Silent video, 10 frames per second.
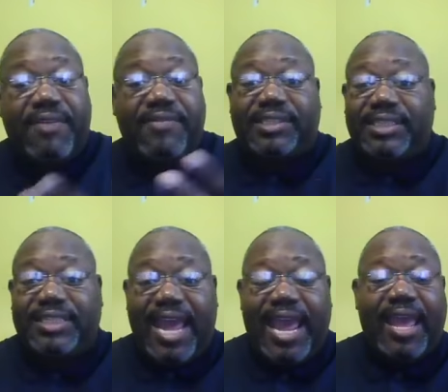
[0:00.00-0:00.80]
Give us
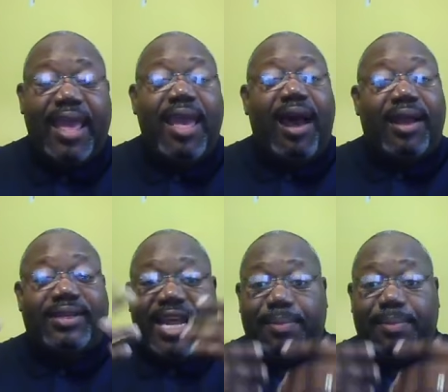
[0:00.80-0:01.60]
this day our
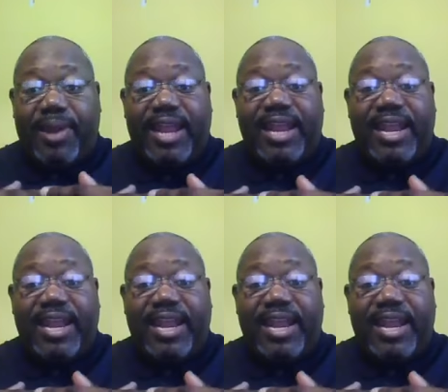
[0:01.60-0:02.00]
daily bread